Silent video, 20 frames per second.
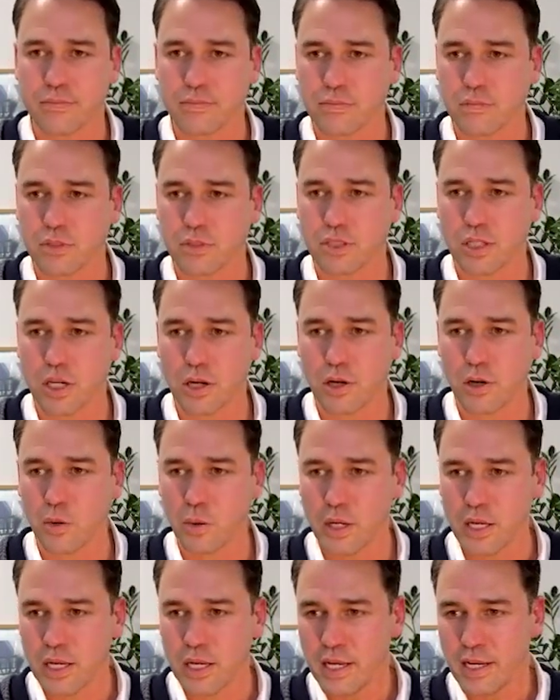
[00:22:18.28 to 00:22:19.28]

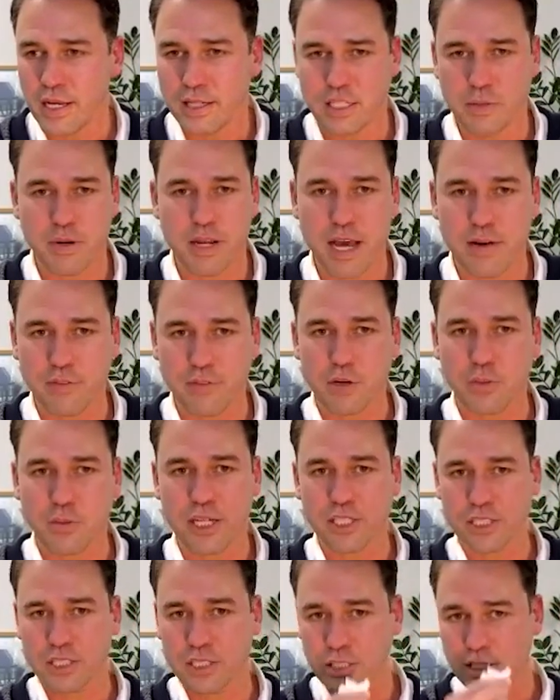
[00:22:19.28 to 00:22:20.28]
So does anybody have any
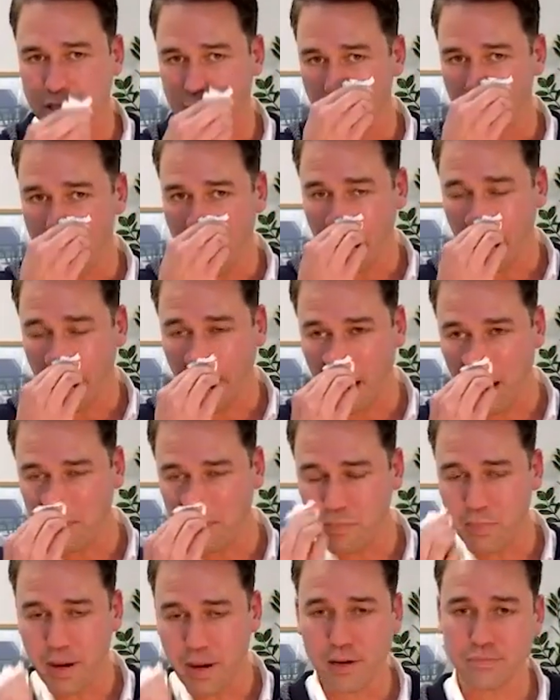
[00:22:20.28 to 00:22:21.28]
questions
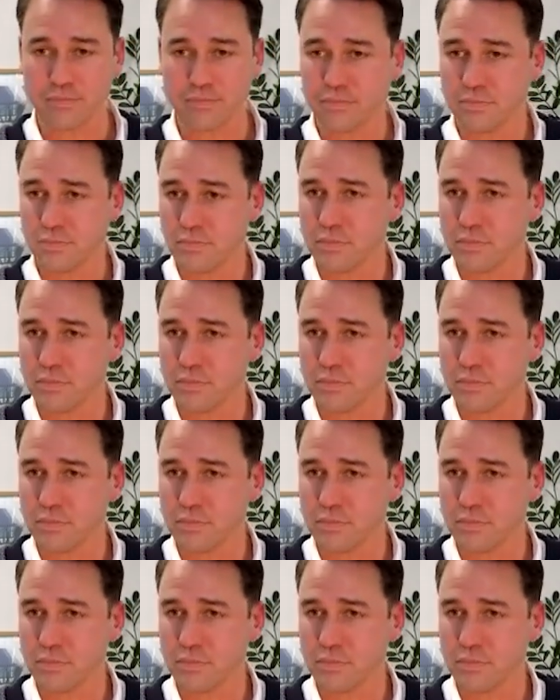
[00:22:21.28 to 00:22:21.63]
about